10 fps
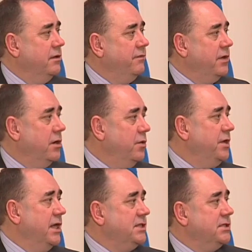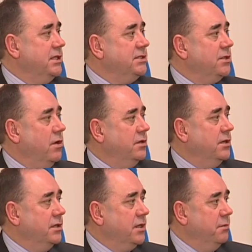for our own destiny,
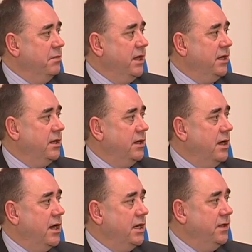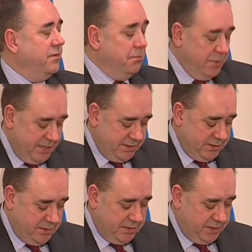Scotland can make an even better
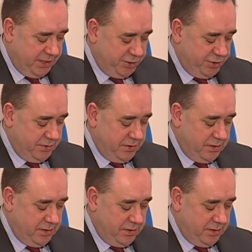nation.